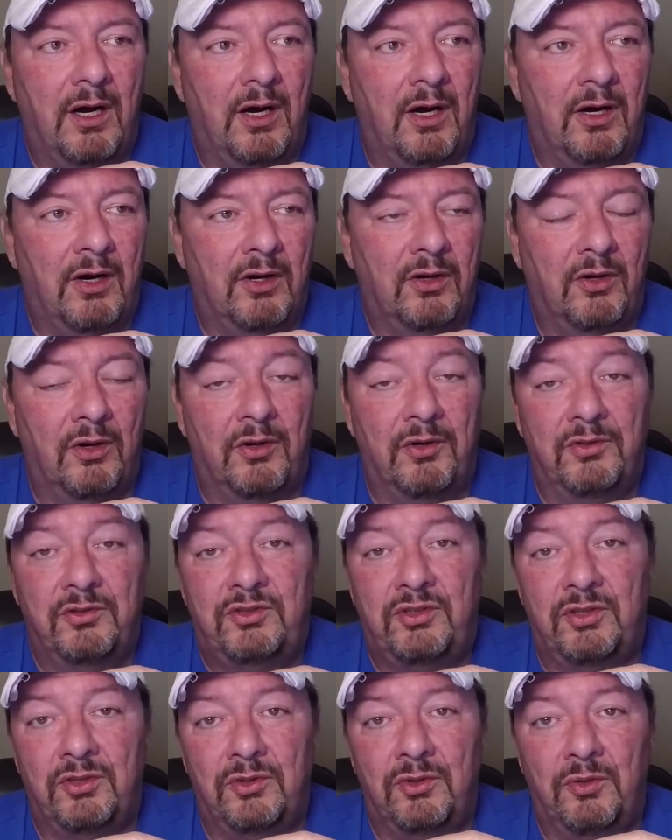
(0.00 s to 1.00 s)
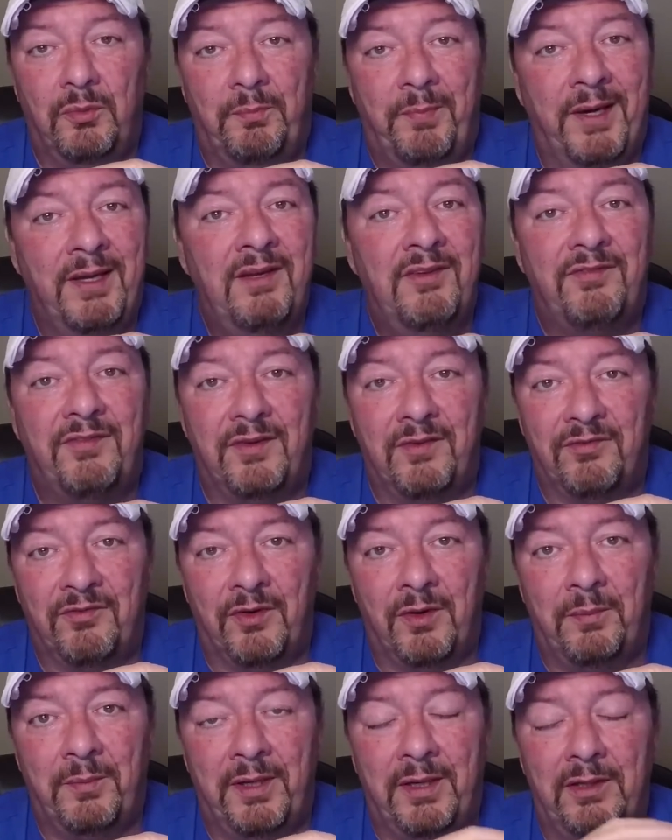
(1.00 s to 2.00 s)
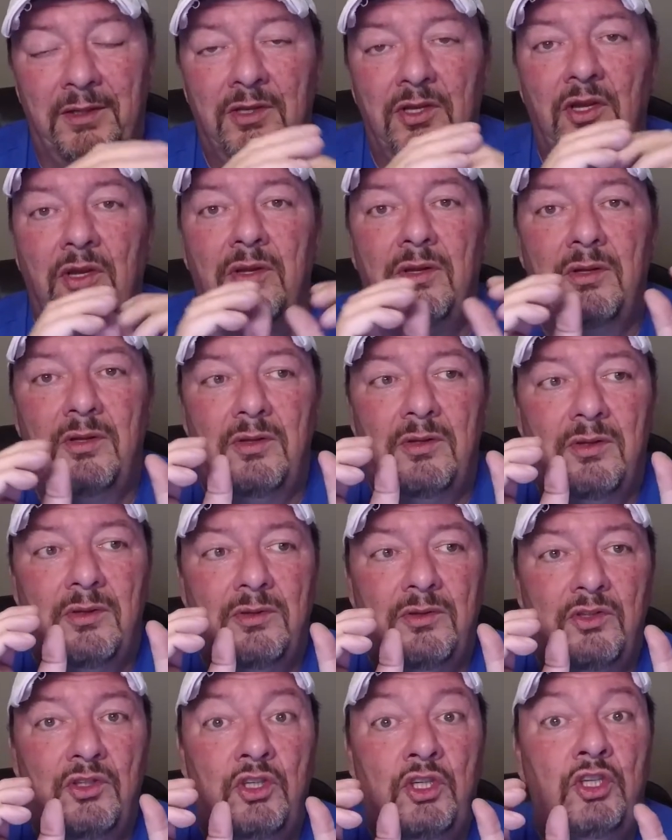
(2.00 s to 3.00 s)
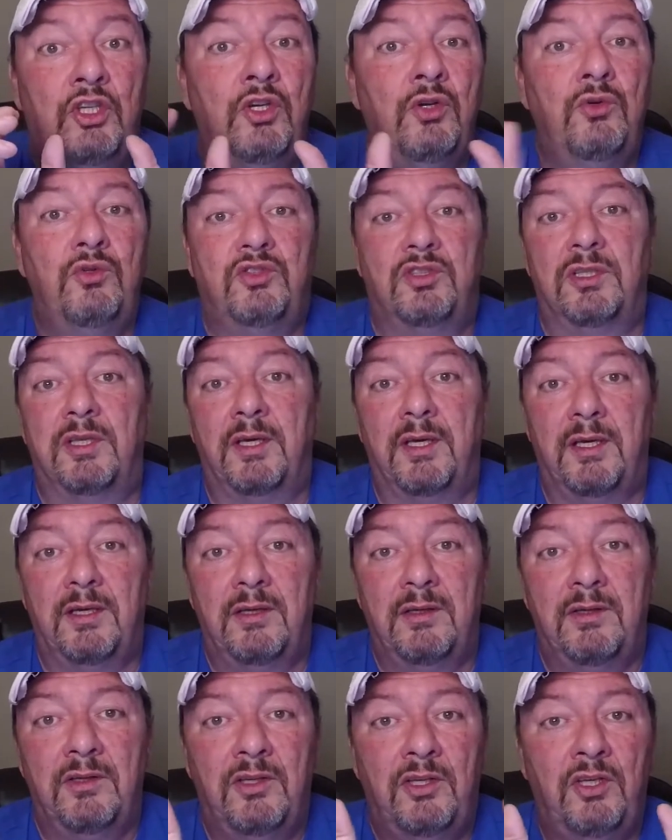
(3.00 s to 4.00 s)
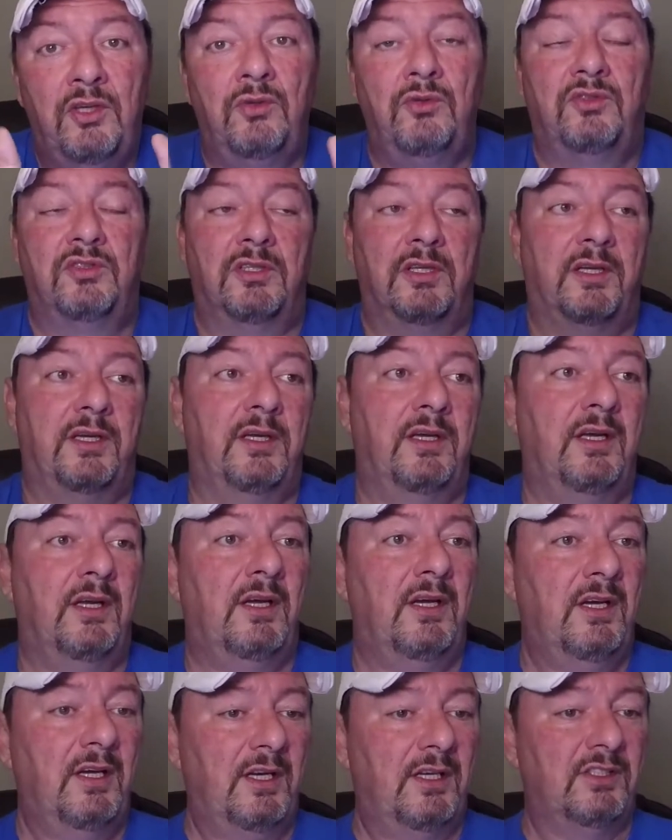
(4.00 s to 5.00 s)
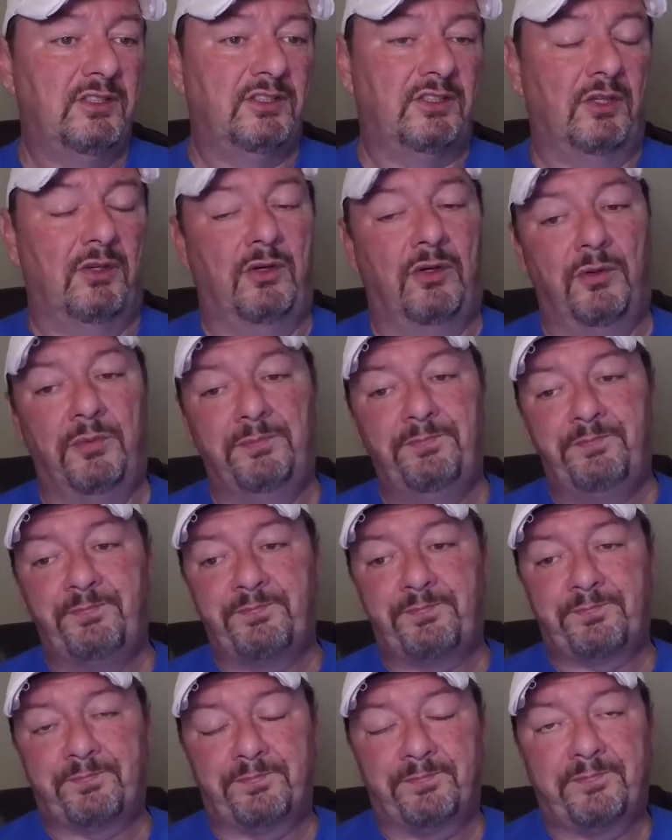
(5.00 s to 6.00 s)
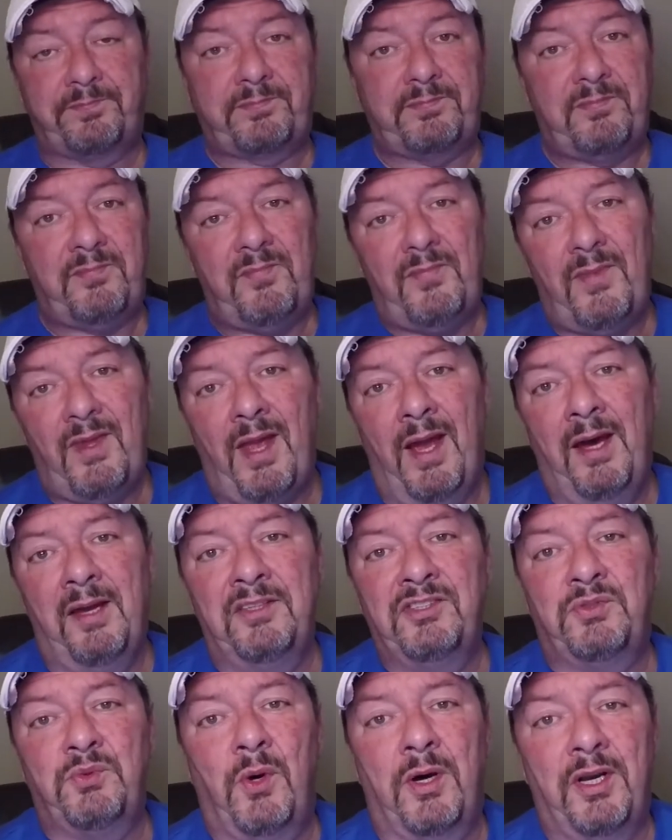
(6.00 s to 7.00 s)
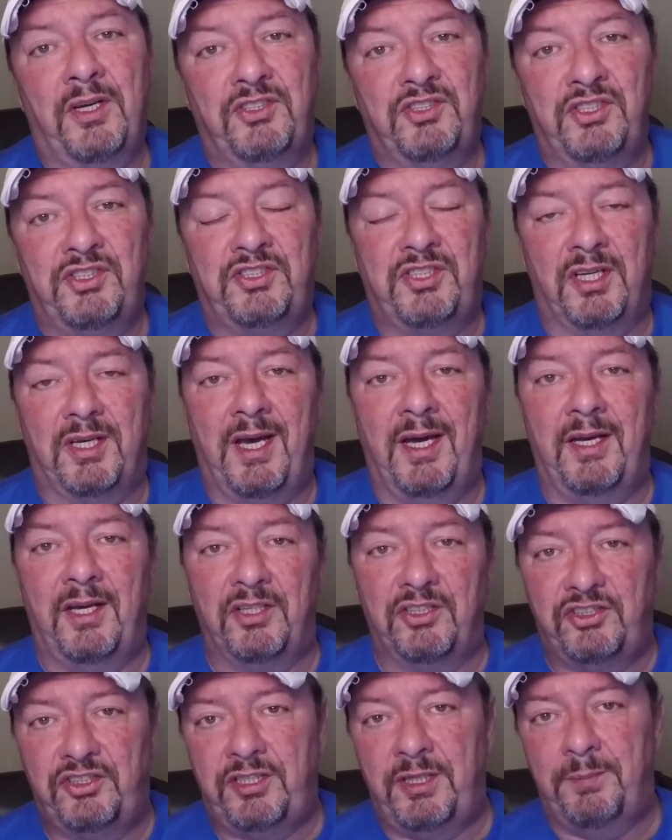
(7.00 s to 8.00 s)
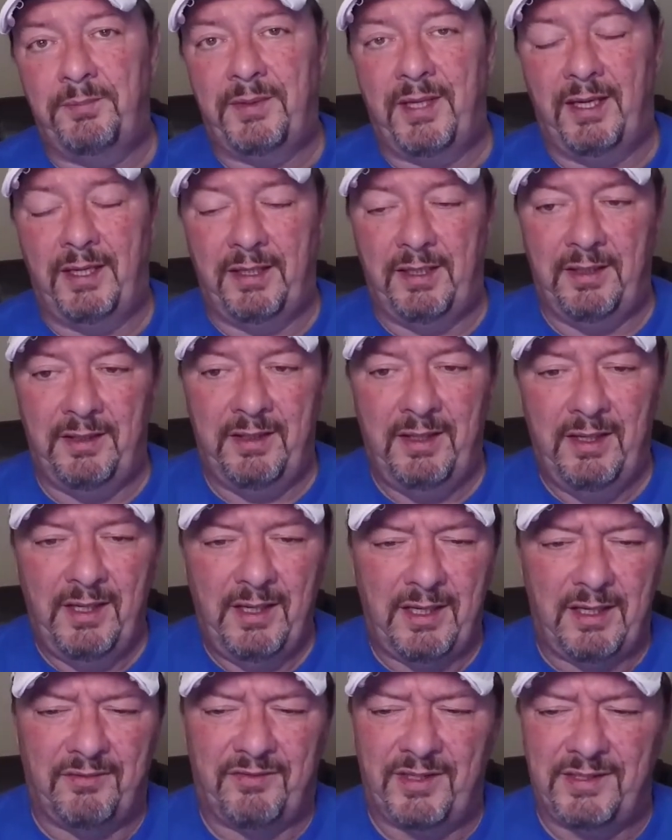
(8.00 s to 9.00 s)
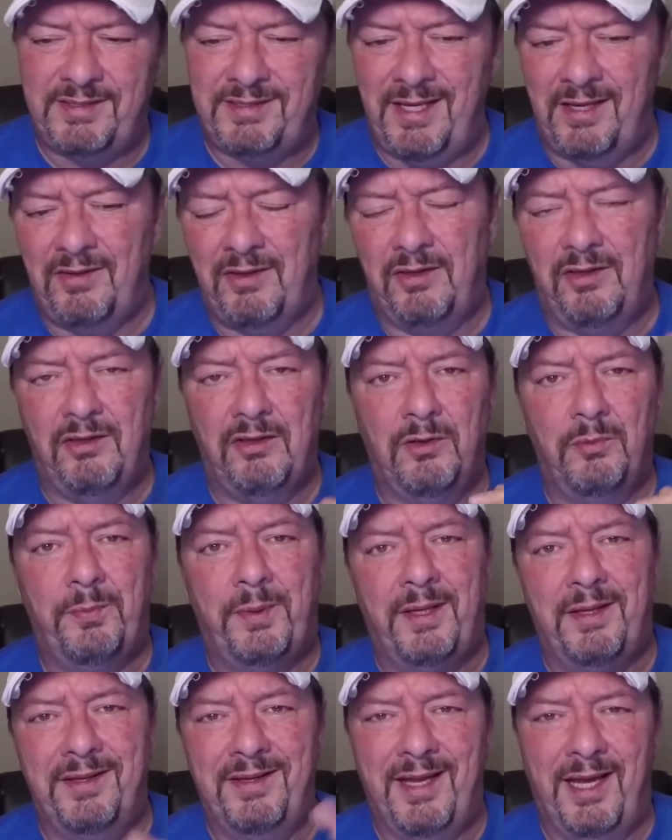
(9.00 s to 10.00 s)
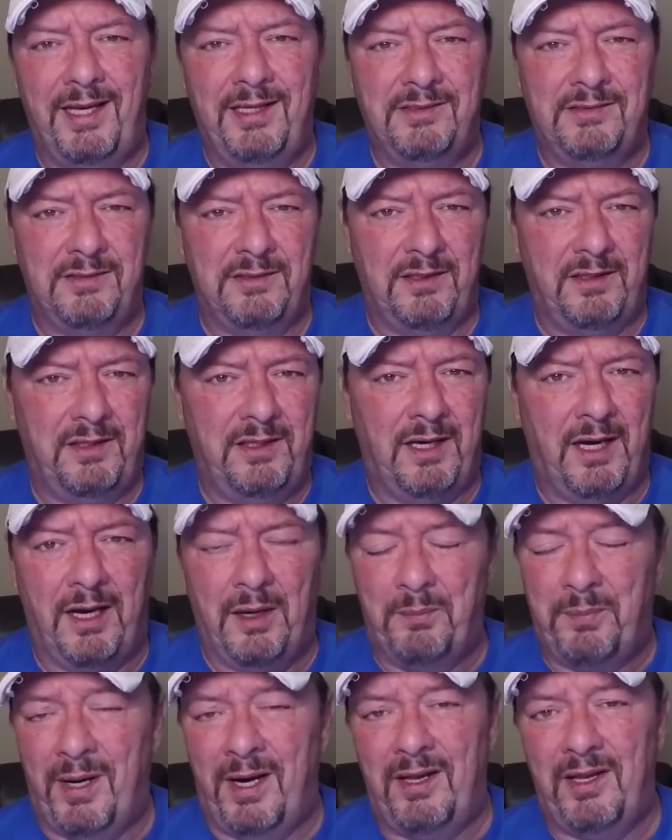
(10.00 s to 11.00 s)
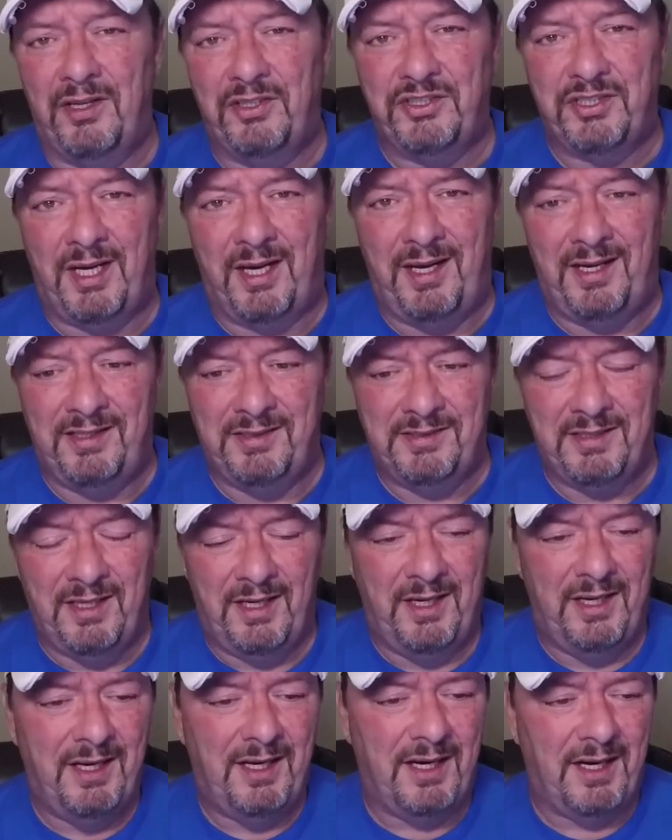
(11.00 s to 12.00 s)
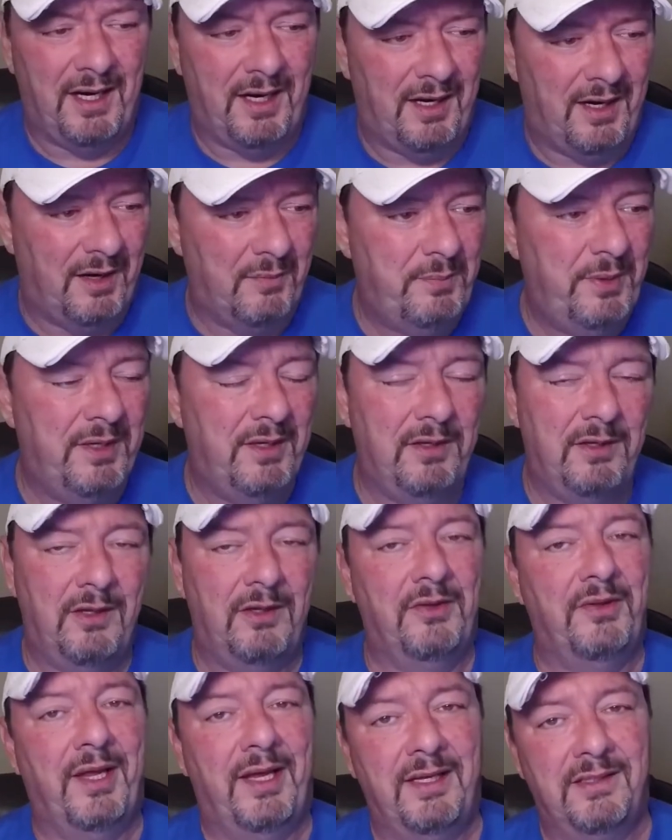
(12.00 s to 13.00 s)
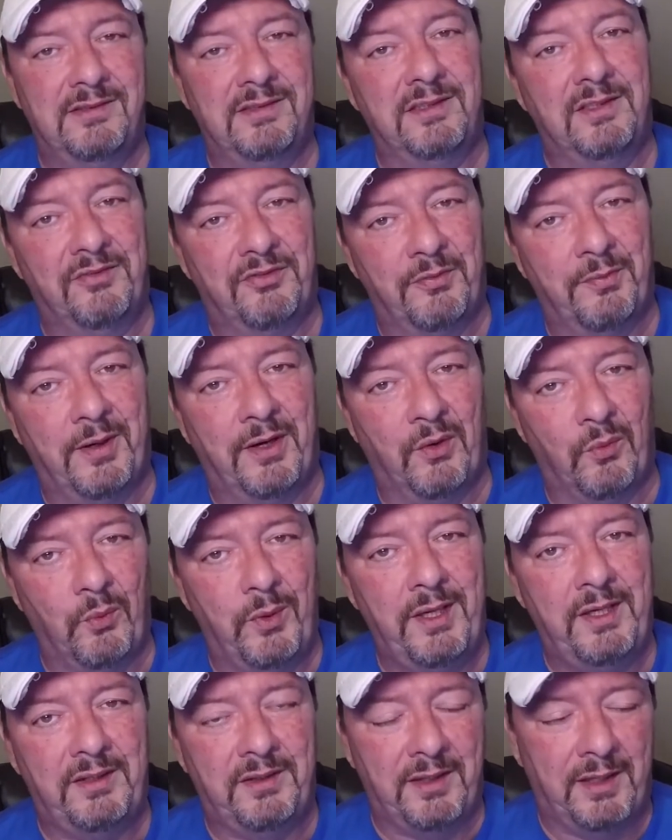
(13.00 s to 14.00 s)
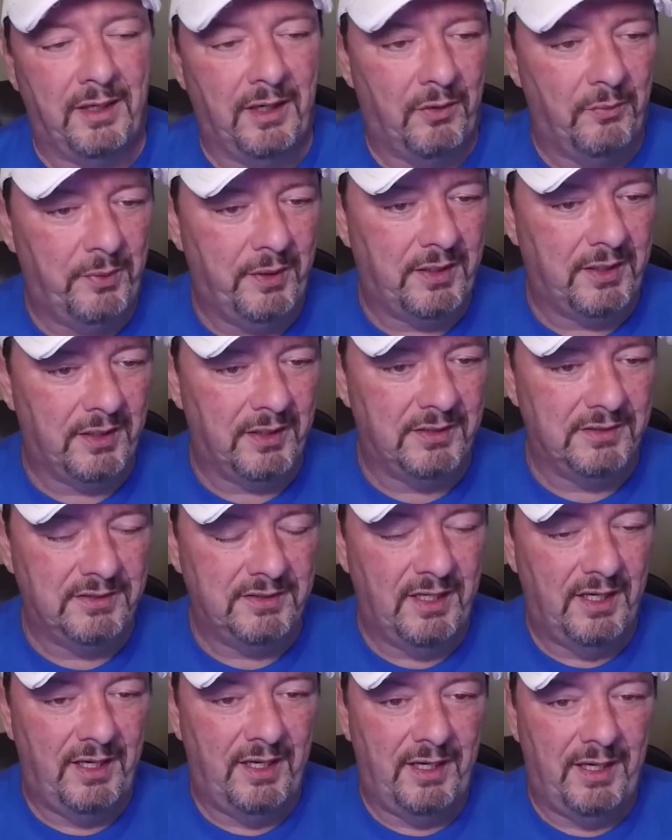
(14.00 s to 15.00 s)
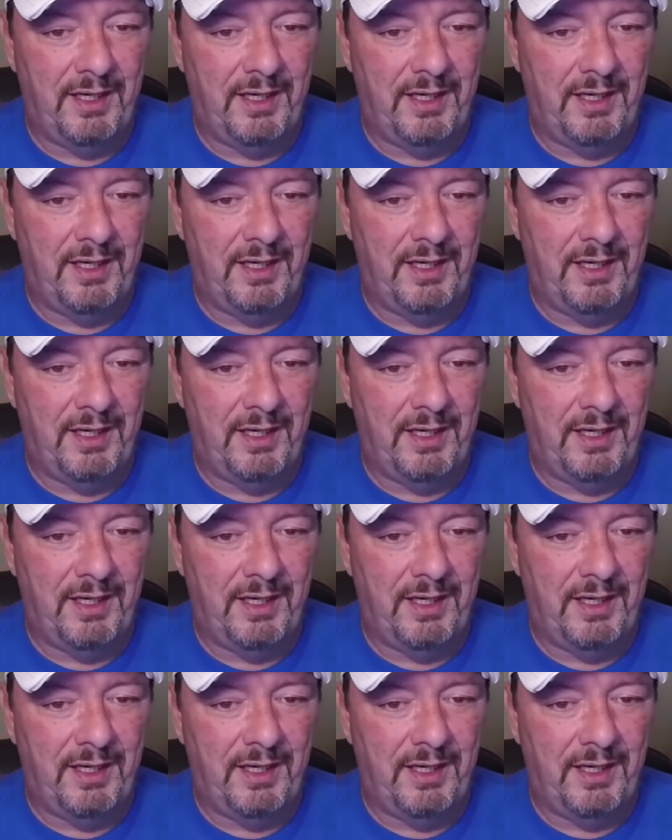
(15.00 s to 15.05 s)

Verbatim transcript: are going to benefit from it hugely, hugely. So I just wanted just to kind of chip that in. If I sound a little bit nasally, I apologize. Uh, I've been a little nasally for about a week now because